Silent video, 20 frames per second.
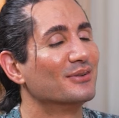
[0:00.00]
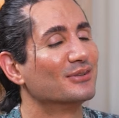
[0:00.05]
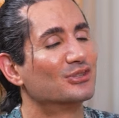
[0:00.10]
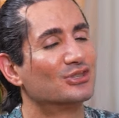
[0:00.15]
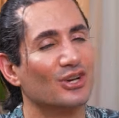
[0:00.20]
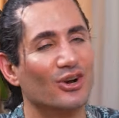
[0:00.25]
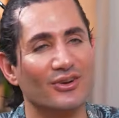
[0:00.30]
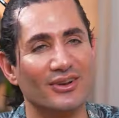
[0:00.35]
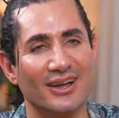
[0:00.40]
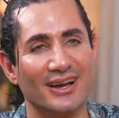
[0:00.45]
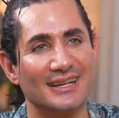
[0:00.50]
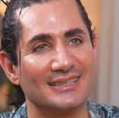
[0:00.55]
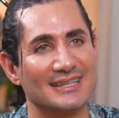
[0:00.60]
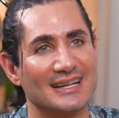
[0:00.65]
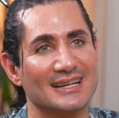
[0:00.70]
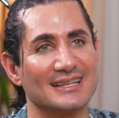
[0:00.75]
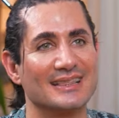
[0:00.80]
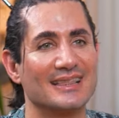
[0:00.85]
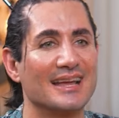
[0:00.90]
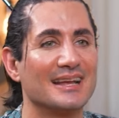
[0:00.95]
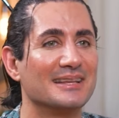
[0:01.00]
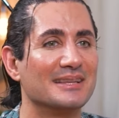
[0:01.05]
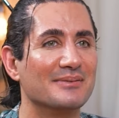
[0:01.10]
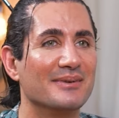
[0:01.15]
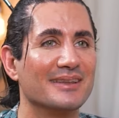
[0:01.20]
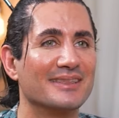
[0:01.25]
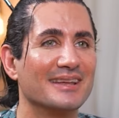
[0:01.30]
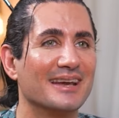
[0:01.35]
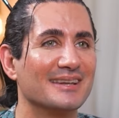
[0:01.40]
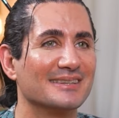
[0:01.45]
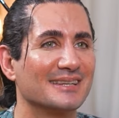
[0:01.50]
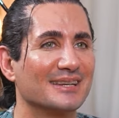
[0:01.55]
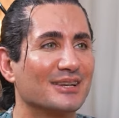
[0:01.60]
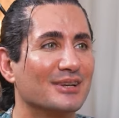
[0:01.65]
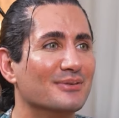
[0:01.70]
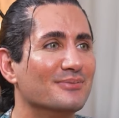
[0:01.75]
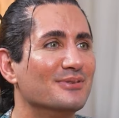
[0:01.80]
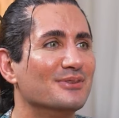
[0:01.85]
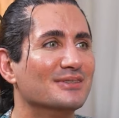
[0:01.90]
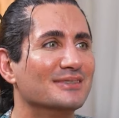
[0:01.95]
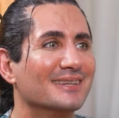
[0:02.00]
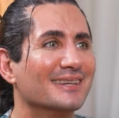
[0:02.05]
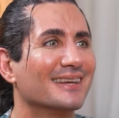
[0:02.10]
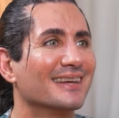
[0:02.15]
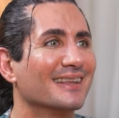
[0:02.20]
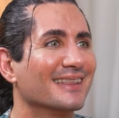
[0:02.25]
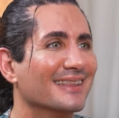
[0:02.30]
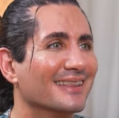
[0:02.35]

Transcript: yeah. He was so nice. I thanked him at the end. I was like, good music